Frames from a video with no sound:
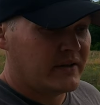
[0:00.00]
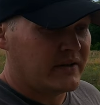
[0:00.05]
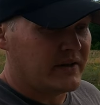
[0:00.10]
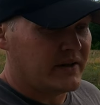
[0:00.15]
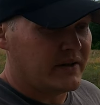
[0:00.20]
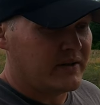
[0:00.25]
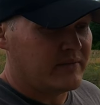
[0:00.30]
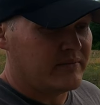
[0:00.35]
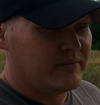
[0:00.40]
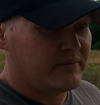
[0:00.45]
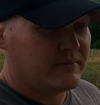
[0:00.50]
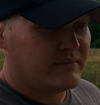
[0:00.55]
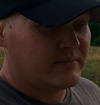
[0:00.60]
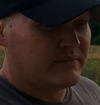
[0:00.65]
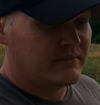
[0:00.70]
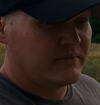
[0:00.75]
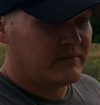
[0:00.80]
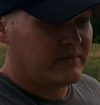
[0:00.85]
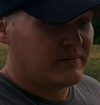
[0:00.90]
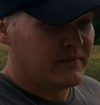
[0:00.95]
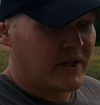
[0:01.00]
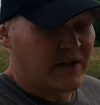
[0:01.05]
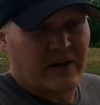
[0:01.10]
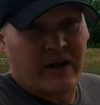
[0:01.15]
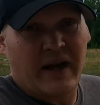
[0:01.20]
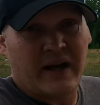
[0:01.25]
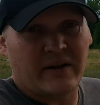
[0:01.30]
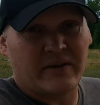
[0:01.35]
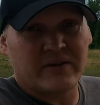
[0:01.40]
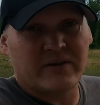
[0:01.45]

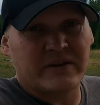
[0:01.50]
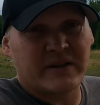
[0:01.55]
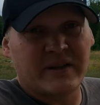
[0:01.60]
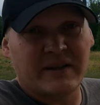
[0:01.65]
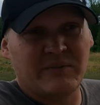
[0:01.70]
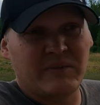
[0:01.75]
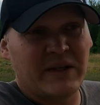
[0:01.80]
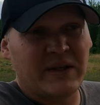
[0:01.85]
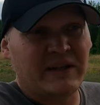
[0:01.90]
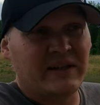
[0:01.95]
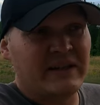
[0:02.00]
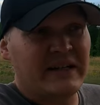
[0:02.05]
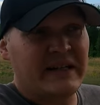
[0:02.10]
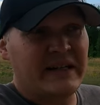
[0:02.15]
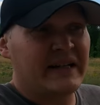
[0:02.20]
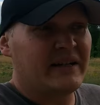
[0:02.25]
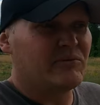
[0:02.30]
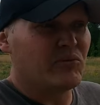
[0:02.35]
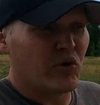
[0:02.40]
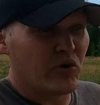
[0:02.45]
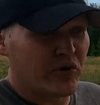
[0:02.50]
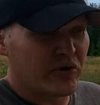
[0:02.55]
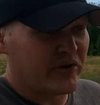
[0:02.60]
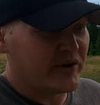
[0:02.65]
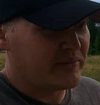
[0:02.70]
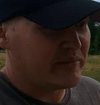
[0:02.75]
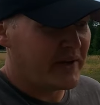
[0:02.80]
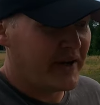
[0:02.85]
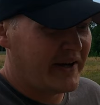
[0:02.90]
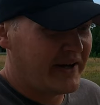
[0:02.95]
I don't see me needing more
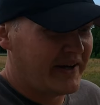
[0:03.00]
grip.